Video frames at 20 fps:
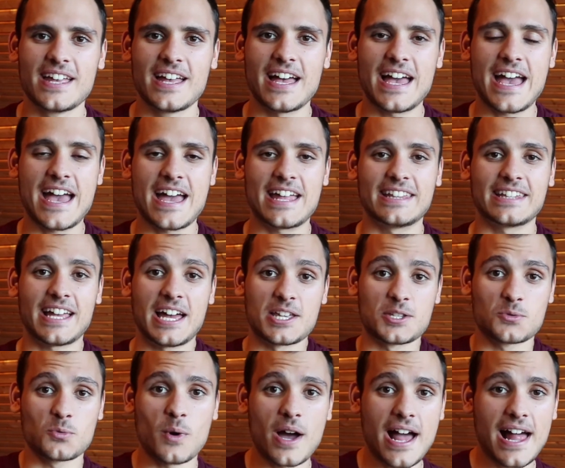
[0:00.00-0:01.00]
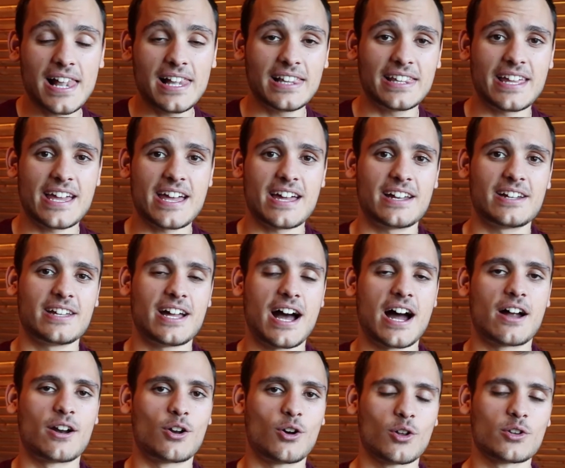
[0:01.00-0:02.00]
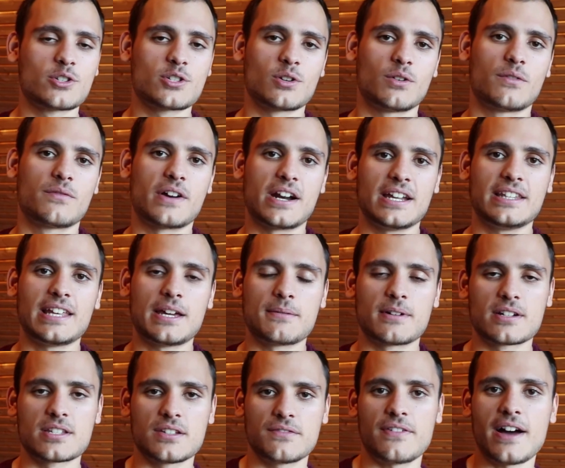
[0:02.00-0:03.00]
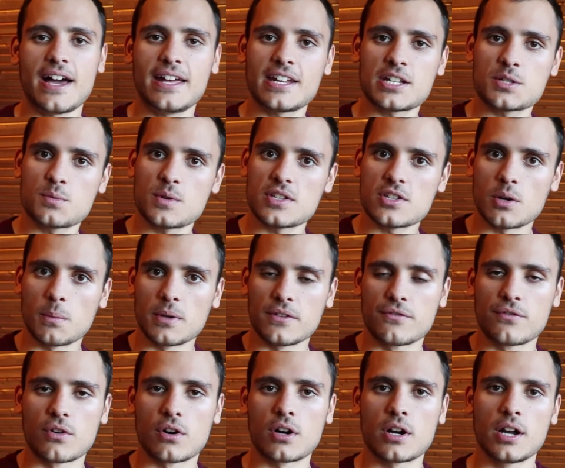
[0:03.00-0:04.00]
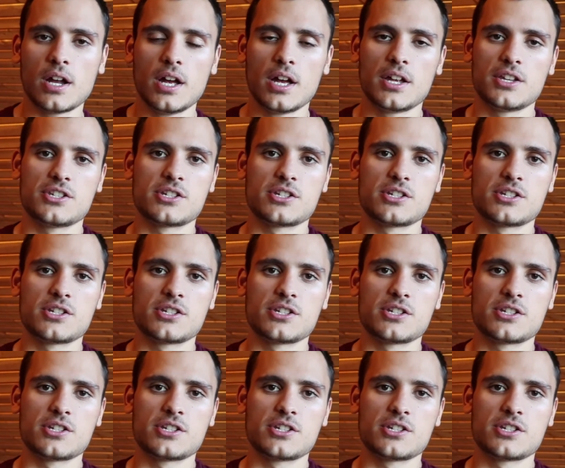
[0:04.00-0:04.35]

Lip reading: And as well, they are also very diversified, as we saw before,